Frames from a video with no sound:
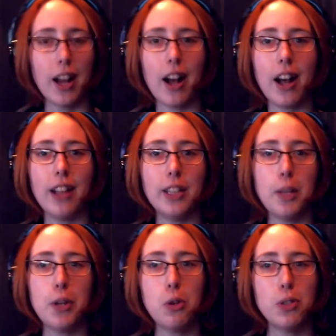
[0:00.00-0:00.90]

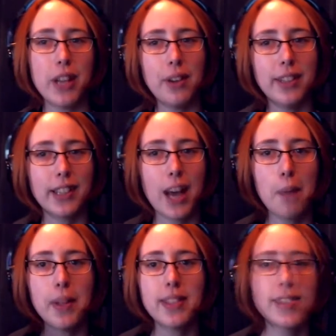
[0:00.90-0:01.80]
let me know down in the
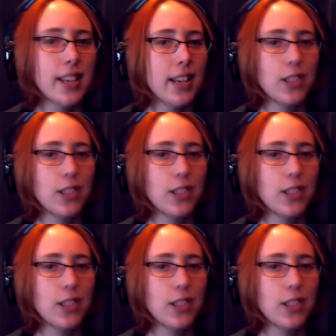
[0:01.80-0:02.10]
comments.